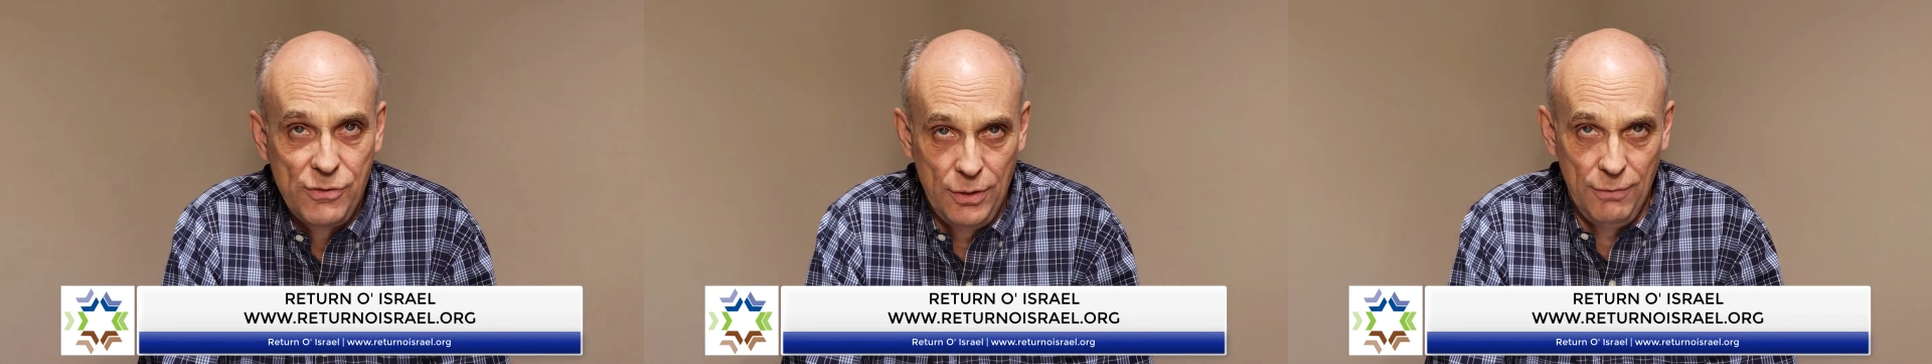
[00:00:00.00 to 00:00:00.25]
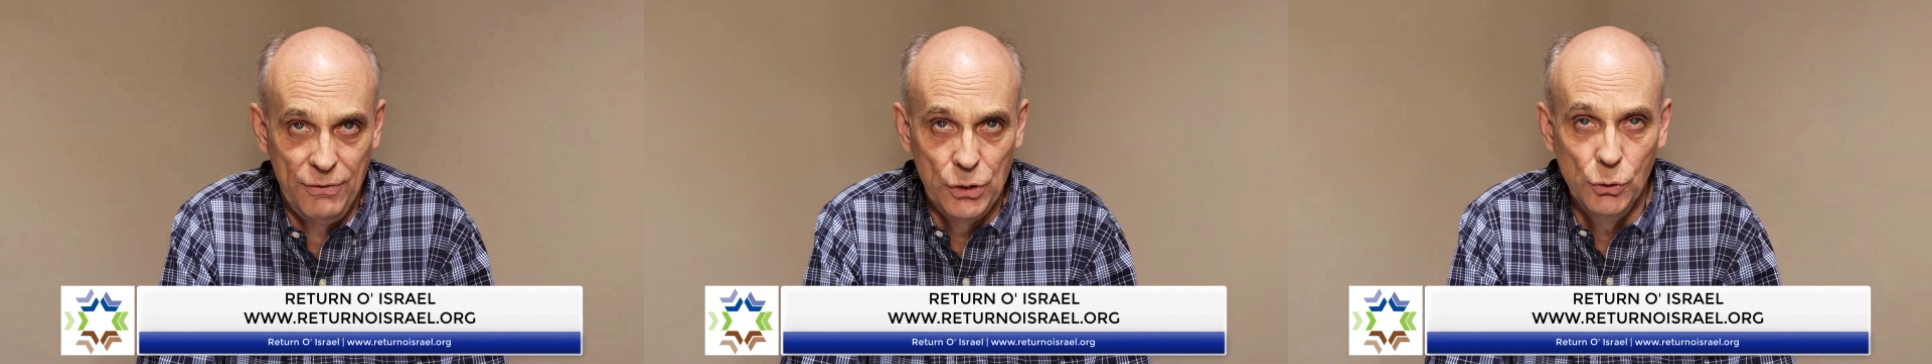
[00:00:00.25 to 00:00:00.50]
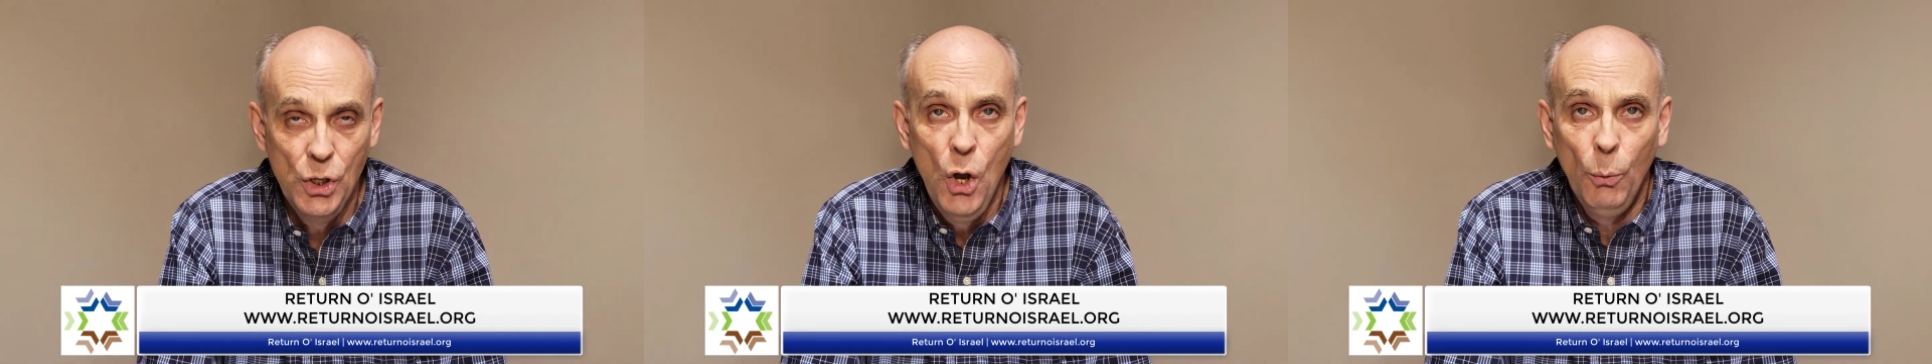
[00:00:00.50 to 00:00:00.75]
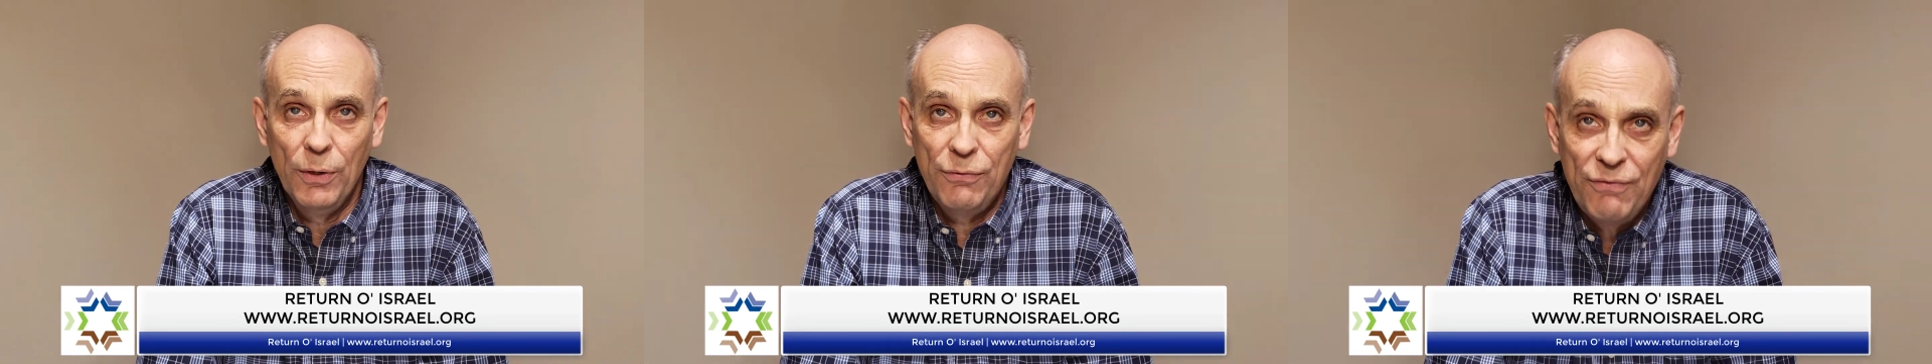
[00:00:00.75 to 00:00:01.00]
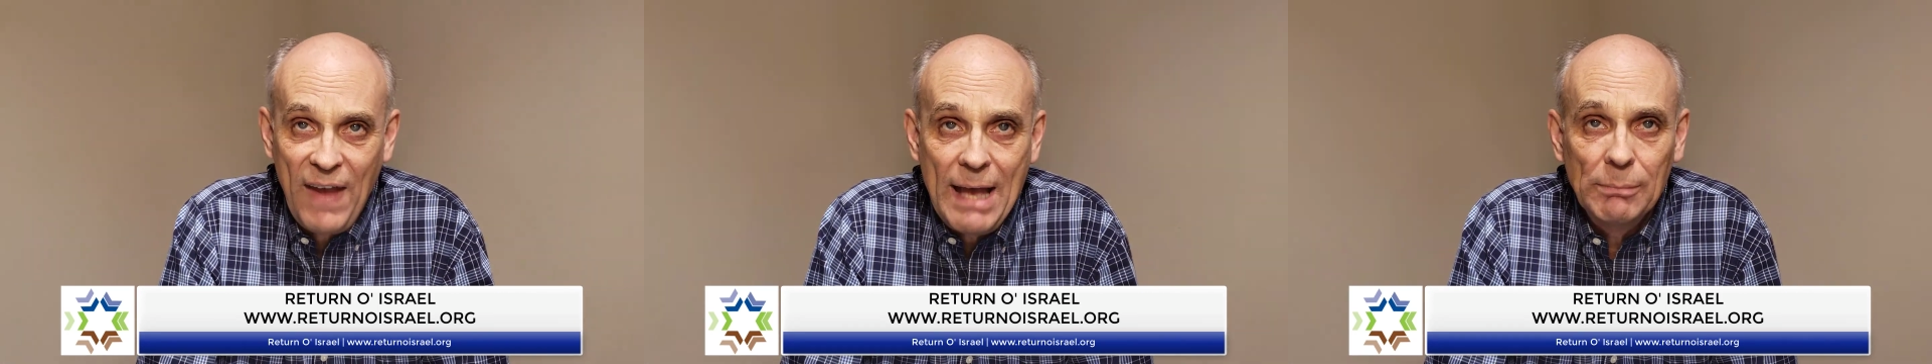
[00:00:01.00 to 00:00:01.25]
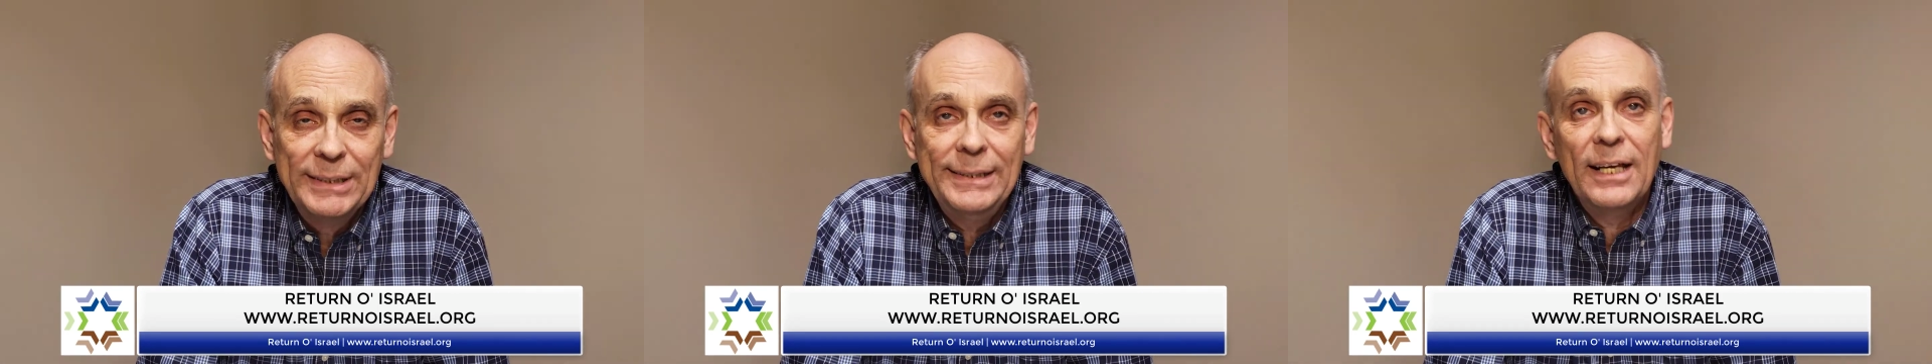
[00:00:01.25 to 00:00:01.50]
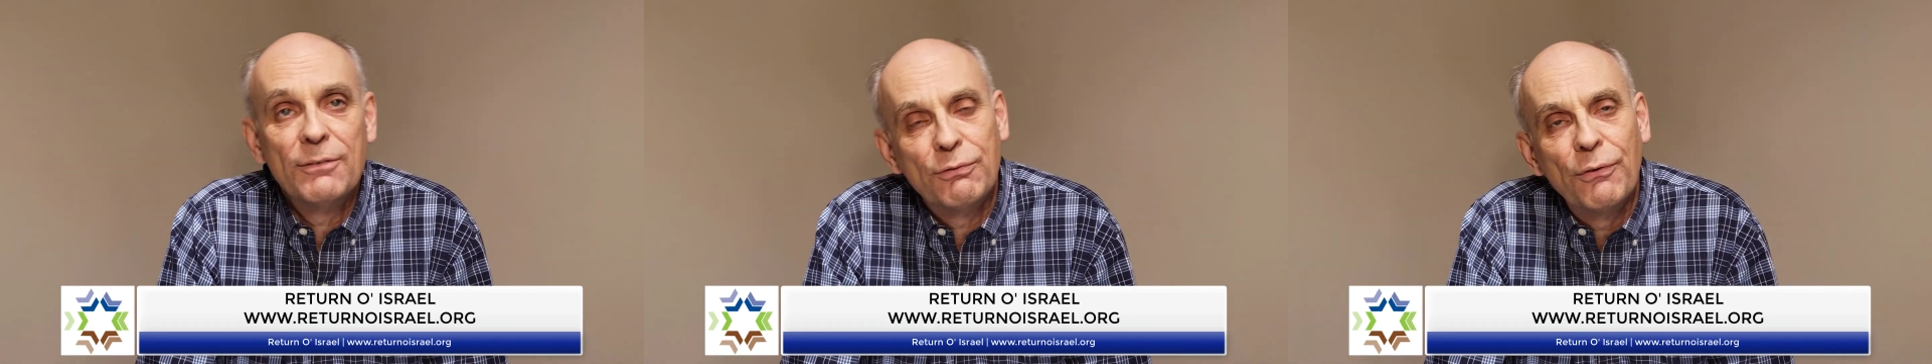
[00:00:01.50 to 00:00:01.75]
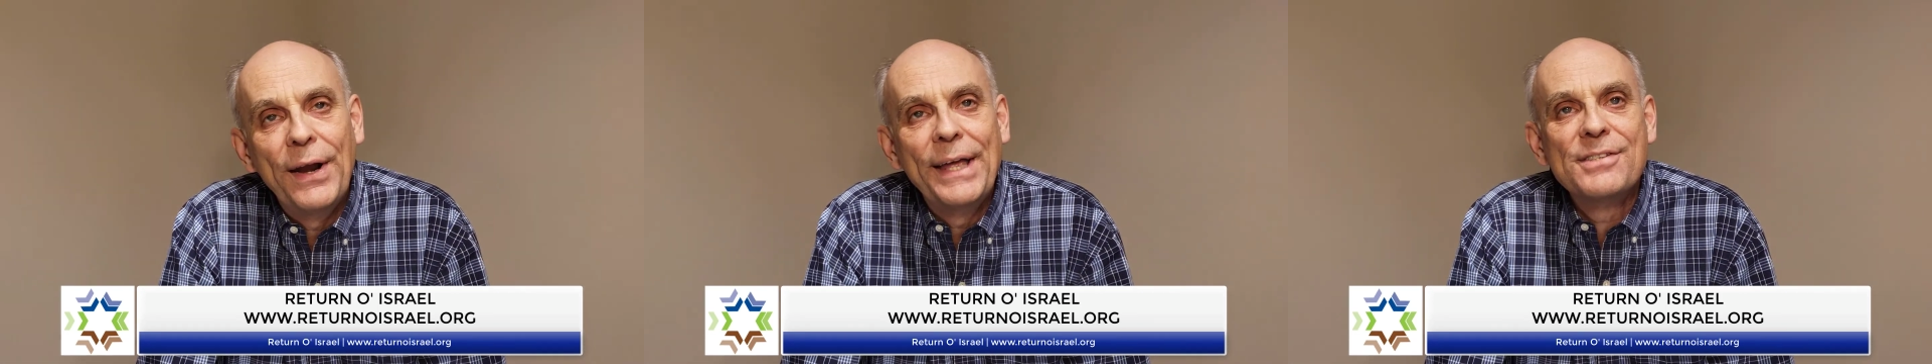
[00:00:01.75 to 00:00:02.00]
interview with family and
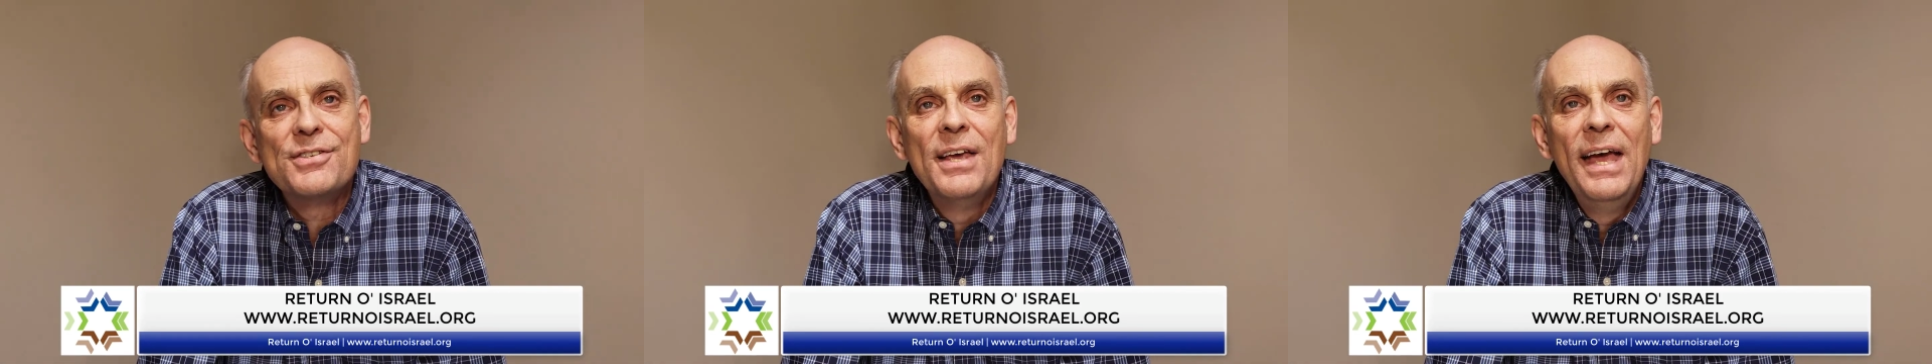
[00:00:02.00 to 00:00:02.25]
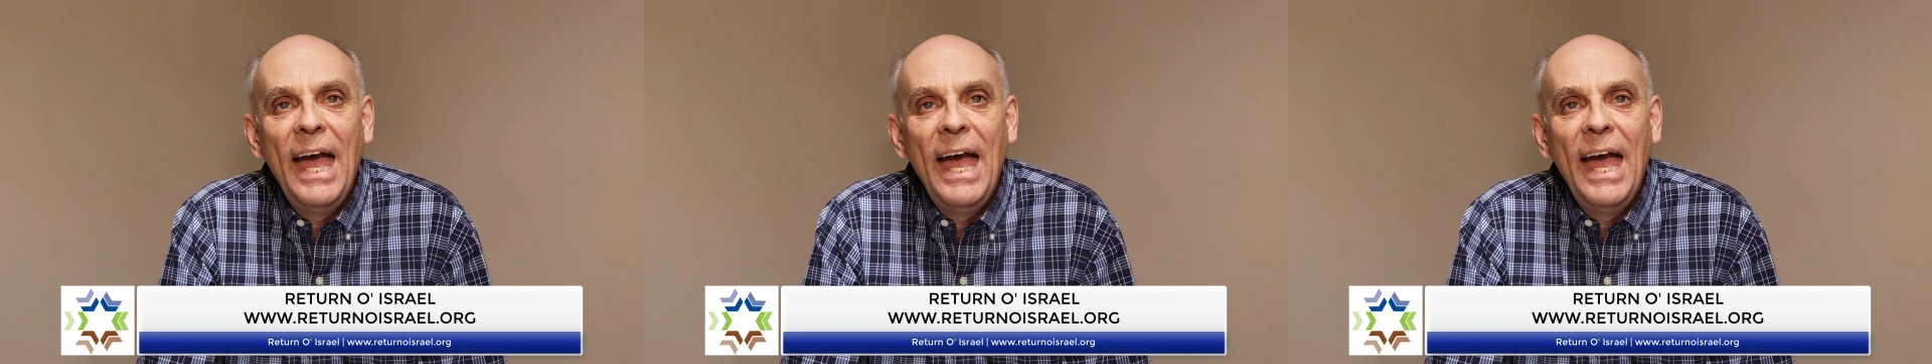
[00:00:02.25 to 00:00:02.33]
friends